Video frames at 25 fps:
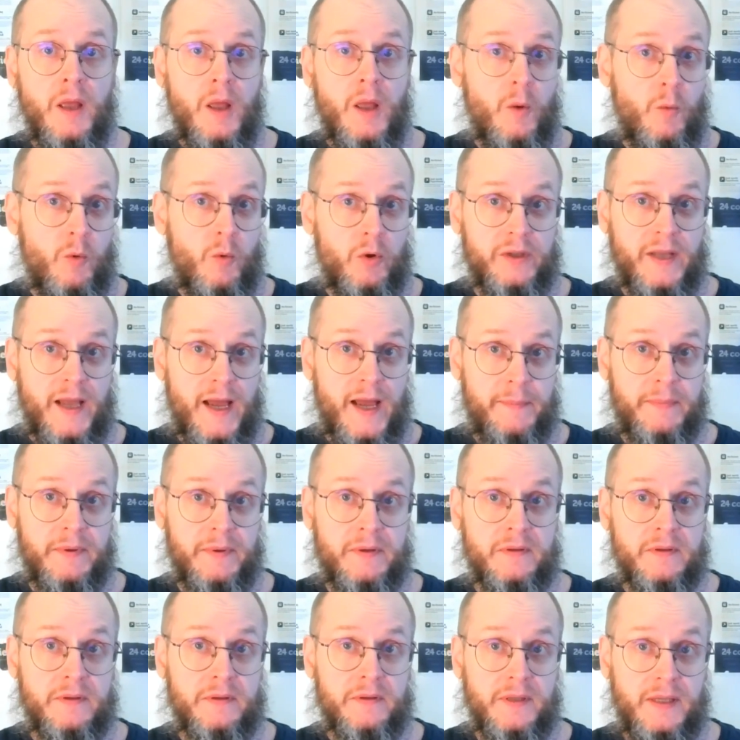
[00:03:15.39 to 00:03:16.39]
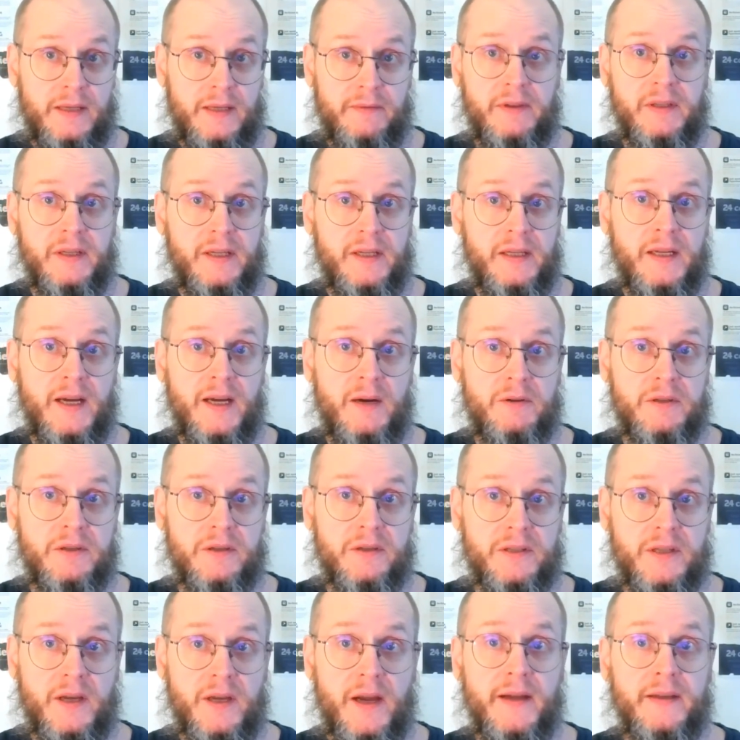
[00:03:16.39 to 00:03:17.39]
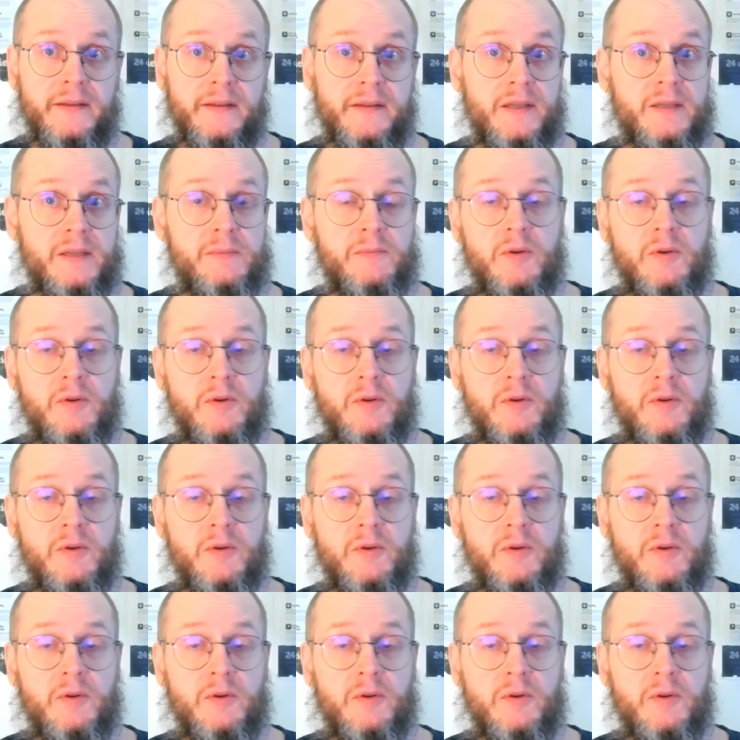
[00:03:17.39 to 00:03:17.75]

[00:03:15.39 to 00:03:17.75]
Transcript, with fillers: what happens even in our societies